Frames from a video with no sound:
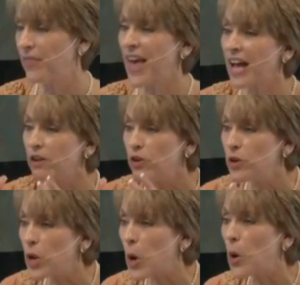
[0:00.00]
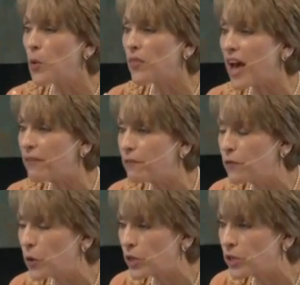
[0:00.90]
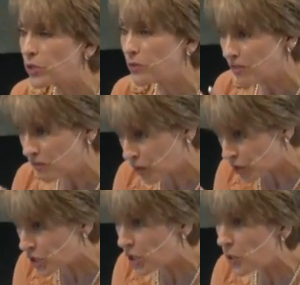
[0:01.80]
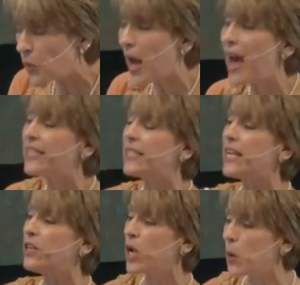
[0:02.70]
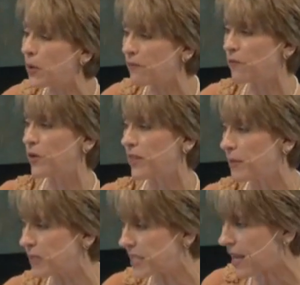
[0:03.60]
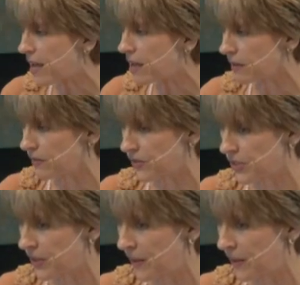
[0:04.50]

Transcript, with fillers: that know that for you, for you as they know it for themselves.